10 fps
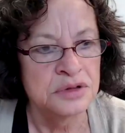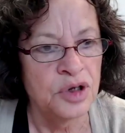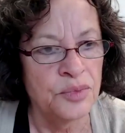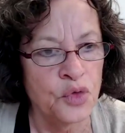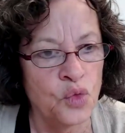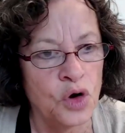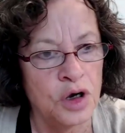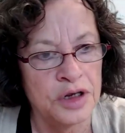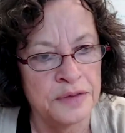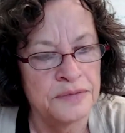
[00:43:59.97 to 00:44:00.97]
number
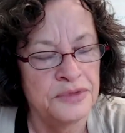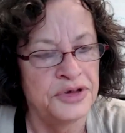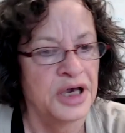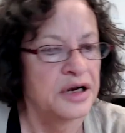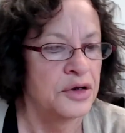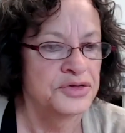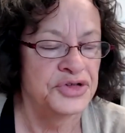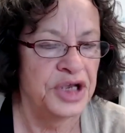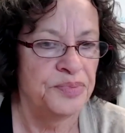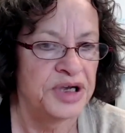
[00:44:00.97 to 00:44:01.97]
one, you got to go
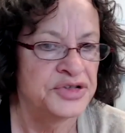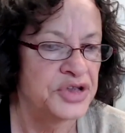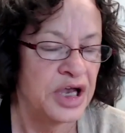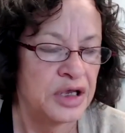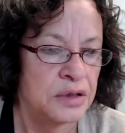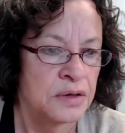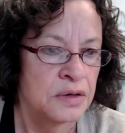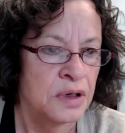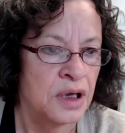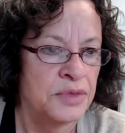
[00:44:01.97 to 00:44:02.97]
state by state.
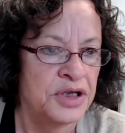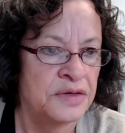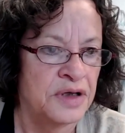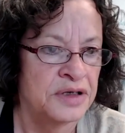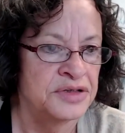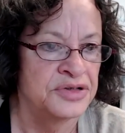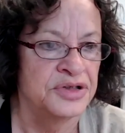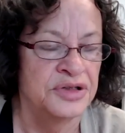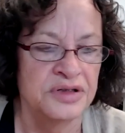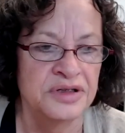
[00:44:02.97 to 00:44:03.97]
I mean, it's
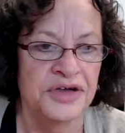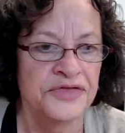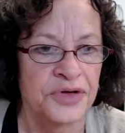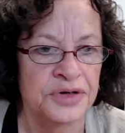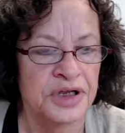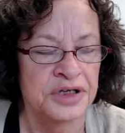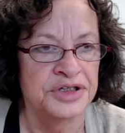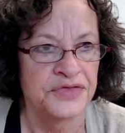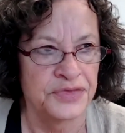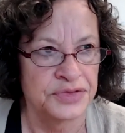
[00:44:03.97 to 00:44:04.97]
different in
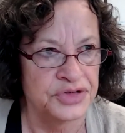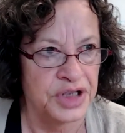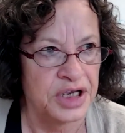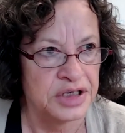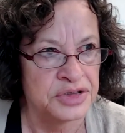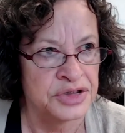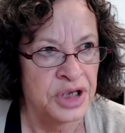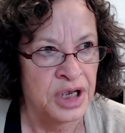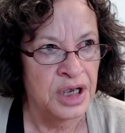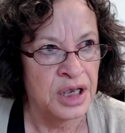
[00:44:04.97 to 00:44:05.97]
different states.
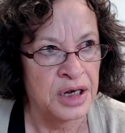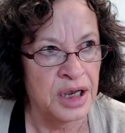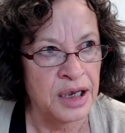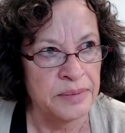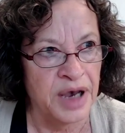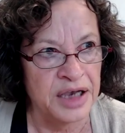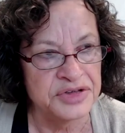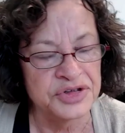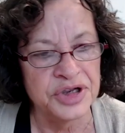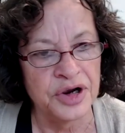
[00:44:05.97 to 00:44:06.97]
And I
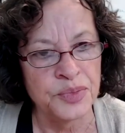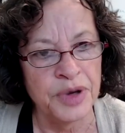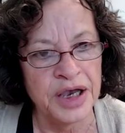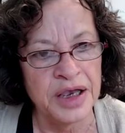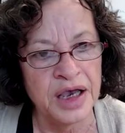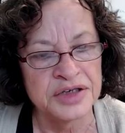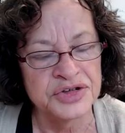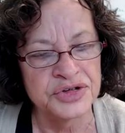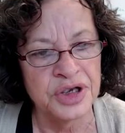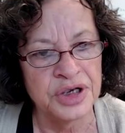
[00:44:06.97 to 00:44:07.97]
might start by
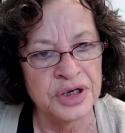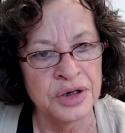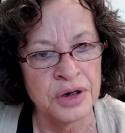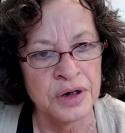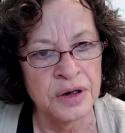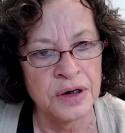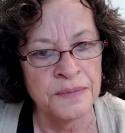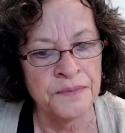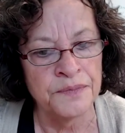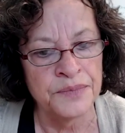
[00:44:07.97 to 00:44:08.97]
asking
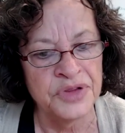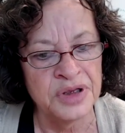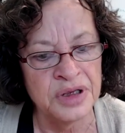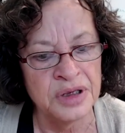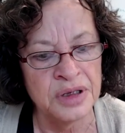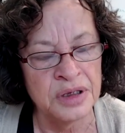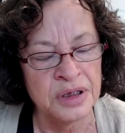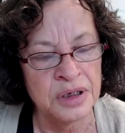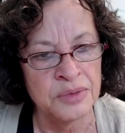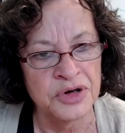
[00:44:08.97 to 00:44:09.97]

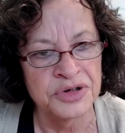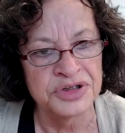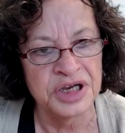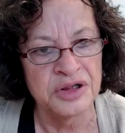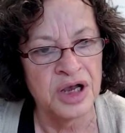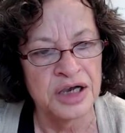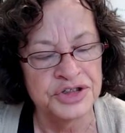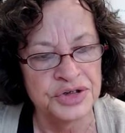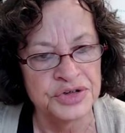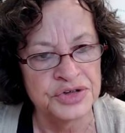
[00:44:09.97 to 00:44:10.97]
the American Dental
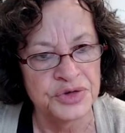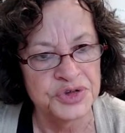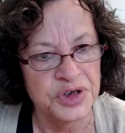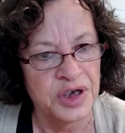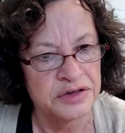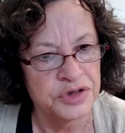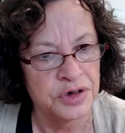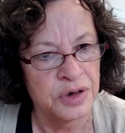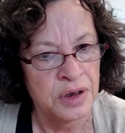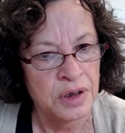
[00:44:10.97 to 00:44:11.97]
Hygiene
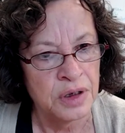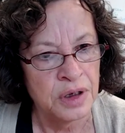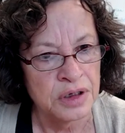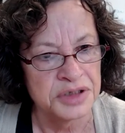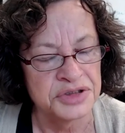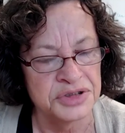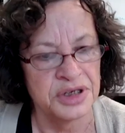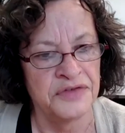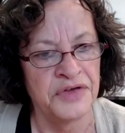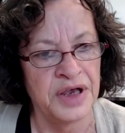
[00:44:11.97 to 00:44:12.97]
Association, because
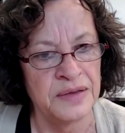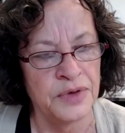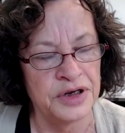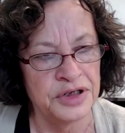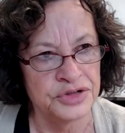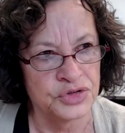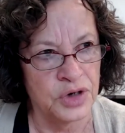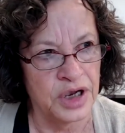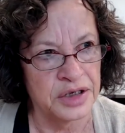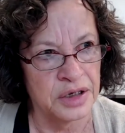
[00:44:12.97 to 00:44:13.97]
if anybody is
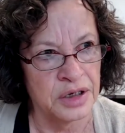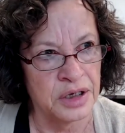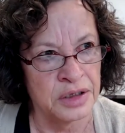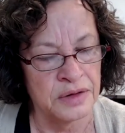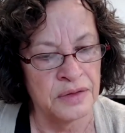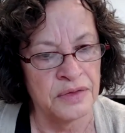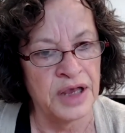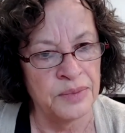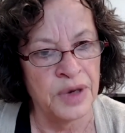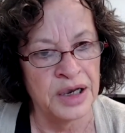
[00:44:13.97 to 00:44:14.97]
tracking it,
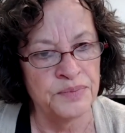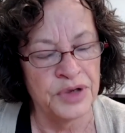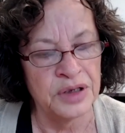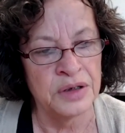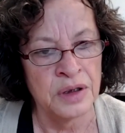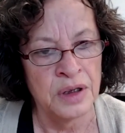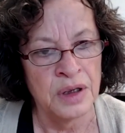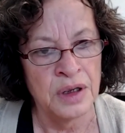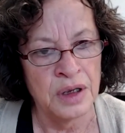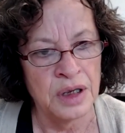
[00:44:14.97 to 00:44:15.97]
they might be.
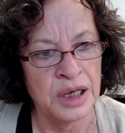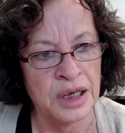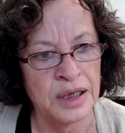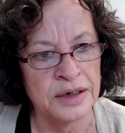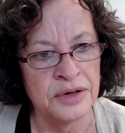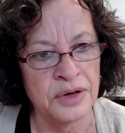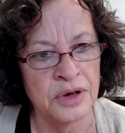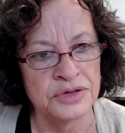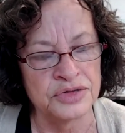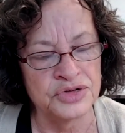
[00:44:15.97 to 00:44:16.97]
And
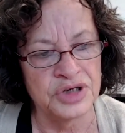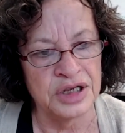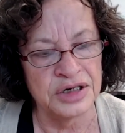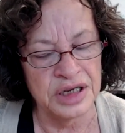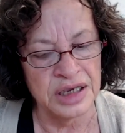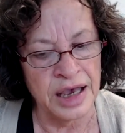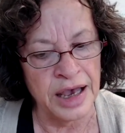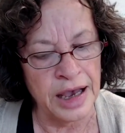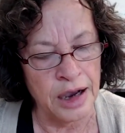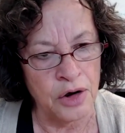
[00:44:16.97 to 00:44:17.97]
understanding
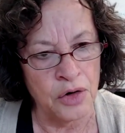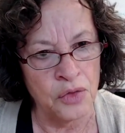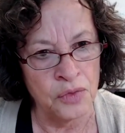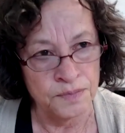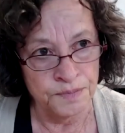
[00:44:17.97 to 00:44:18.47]
how